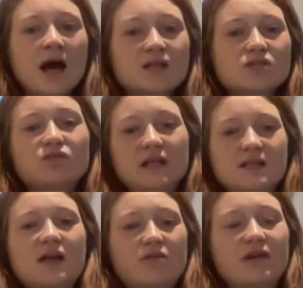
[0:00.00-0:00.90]
And it's a really
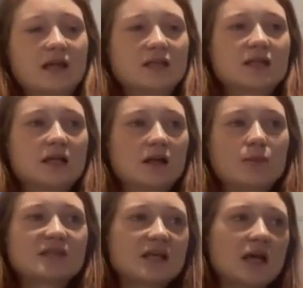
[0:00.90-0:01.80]
scary reality.
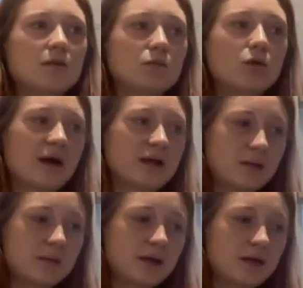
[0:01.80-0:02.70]
Like, we're seeing more
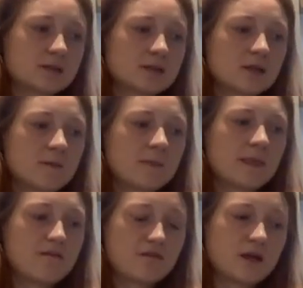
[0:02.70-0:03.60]
pandemics
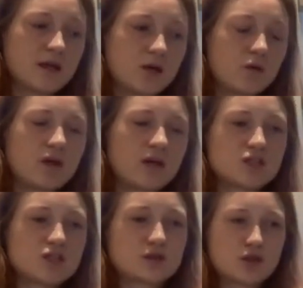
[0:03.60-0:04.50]
every year. All you need
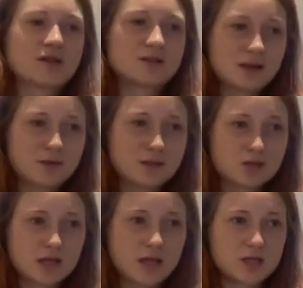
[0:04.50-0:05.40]
to do is look at
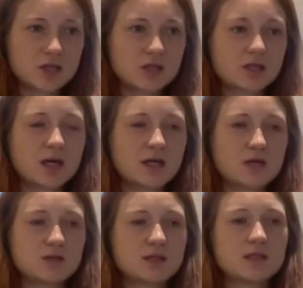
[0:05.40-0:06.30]
Southeast Asia and
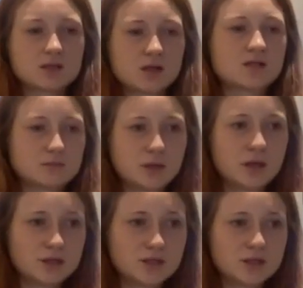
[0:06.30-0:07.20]
you see SARS and
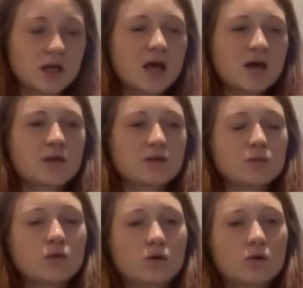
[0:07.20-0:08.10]
MERS. The
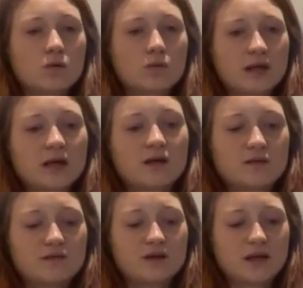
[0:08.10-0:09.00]
more we
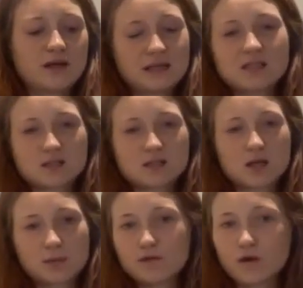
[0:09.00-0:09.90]
live in a dense
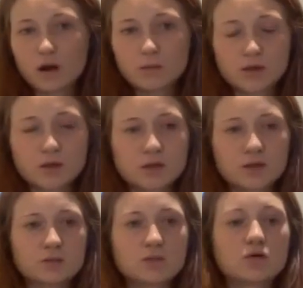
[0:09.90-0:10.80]
urban environment,
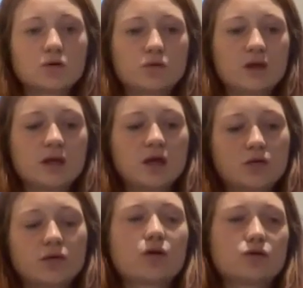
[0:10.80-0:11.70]
the more we
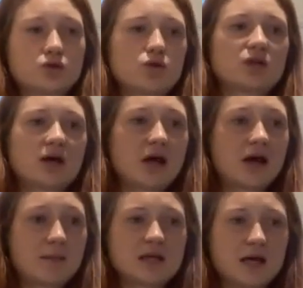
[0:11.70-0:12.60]
encroach onto
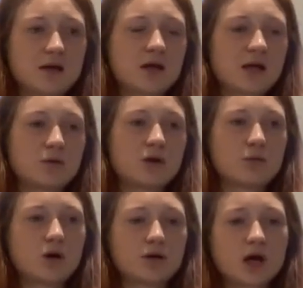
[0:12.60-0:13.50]
habitat and
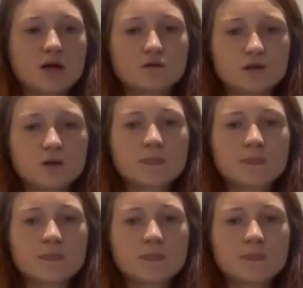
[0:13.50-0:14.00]
wildlife,